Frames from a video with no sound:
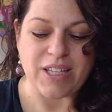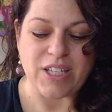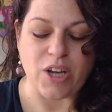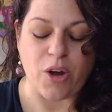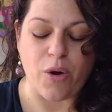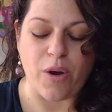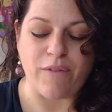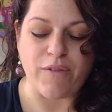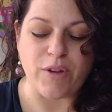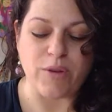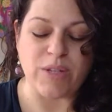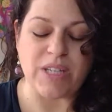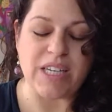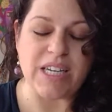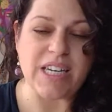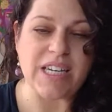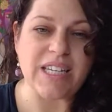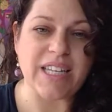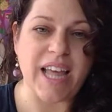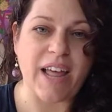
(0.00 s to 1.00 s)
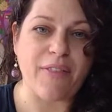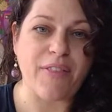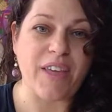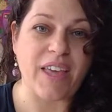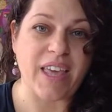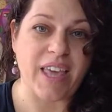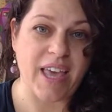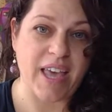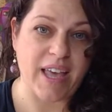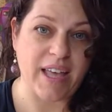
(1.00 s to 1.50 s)
so if you didn't get the
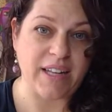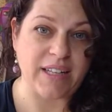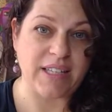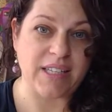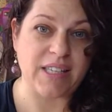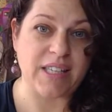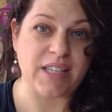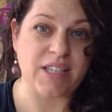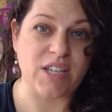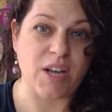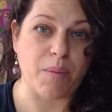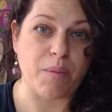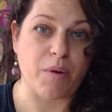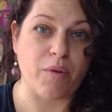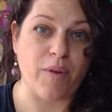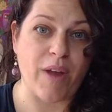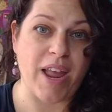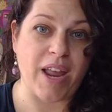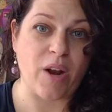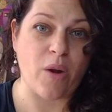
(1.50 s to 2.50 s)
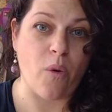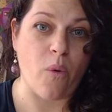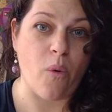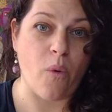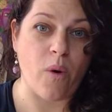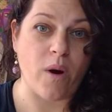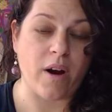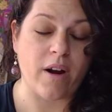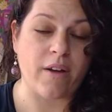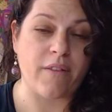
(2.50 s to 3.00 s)
kits, the Summer Rain
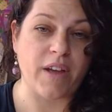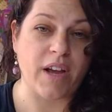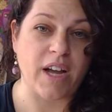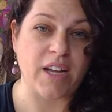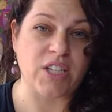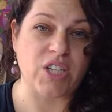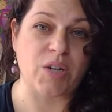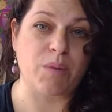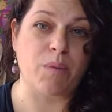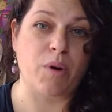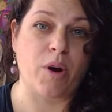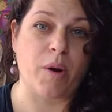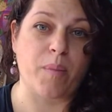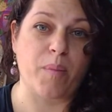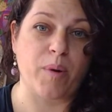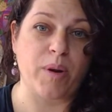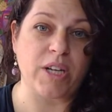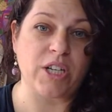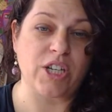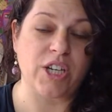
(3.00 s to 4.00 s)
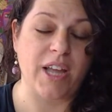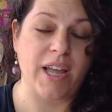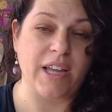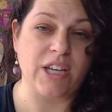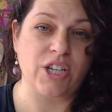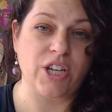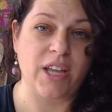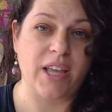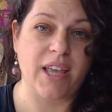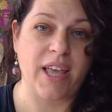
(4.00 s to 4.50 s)
or the Customer
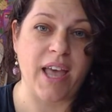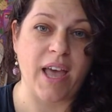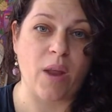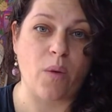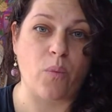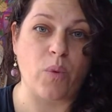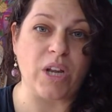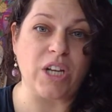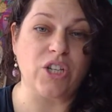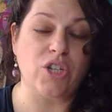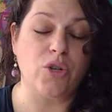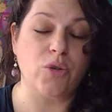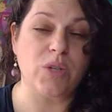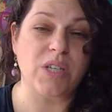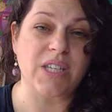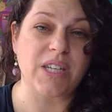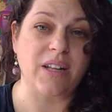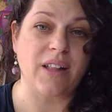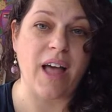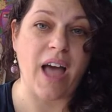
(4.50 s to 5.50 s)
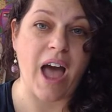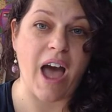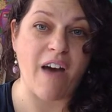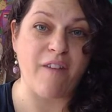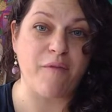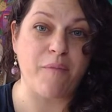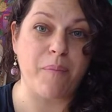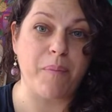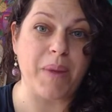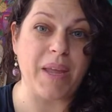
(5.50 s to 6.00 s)
Appreciation Kit, we do still
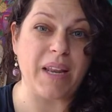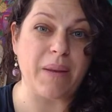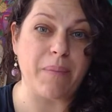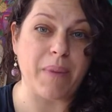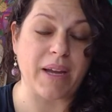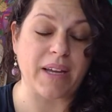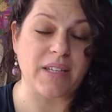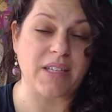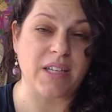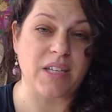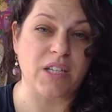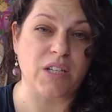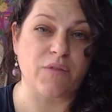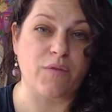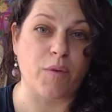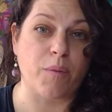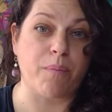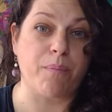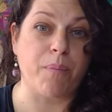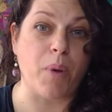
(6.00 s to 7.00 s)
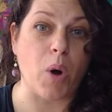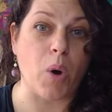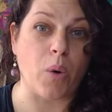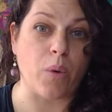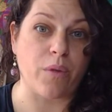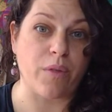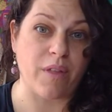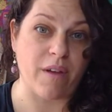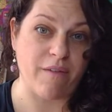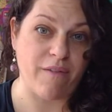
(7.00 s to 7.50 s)
have bead mixes for
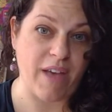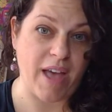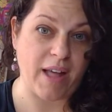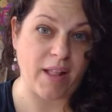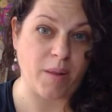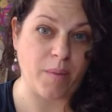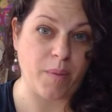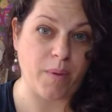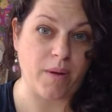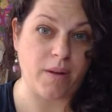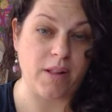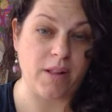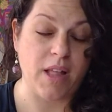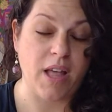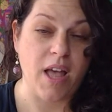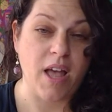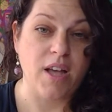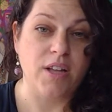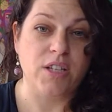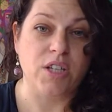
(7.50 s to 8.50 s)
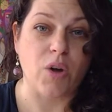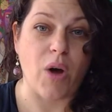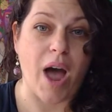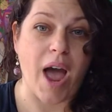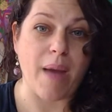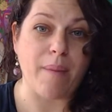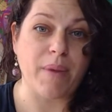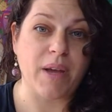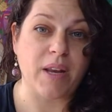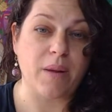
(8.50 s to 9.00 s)
both available. So
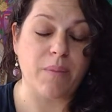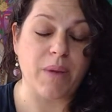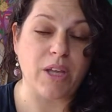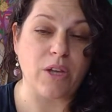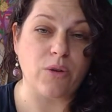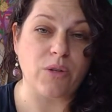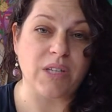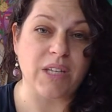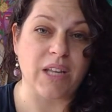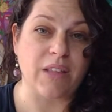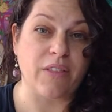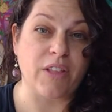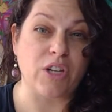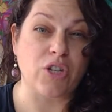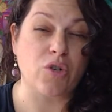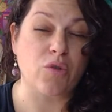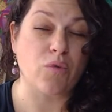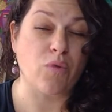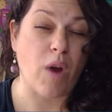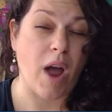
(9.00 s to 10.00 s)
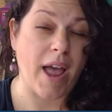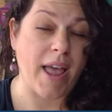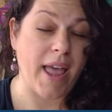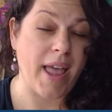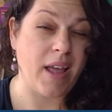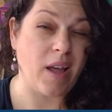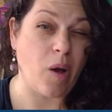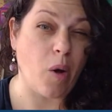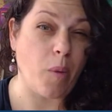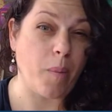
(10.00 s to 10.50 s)
I'm going to be using the
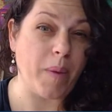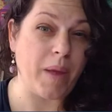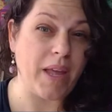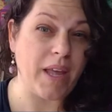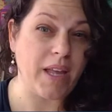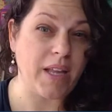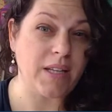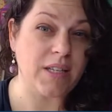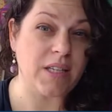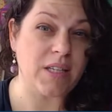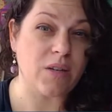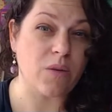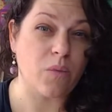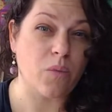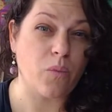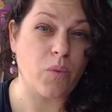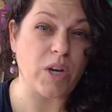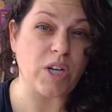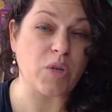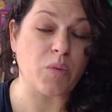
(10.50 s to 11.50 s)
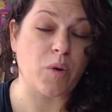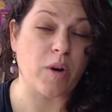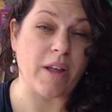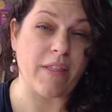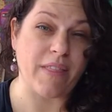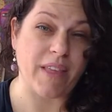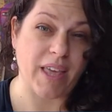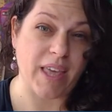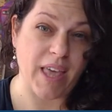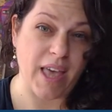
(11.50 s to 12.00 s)
triangle beads, which were in
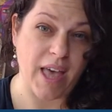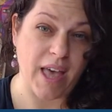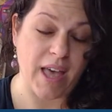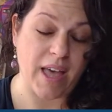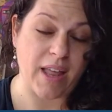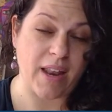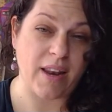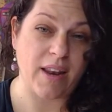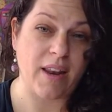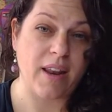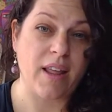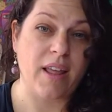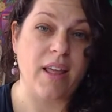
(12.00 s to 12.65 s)
the kit,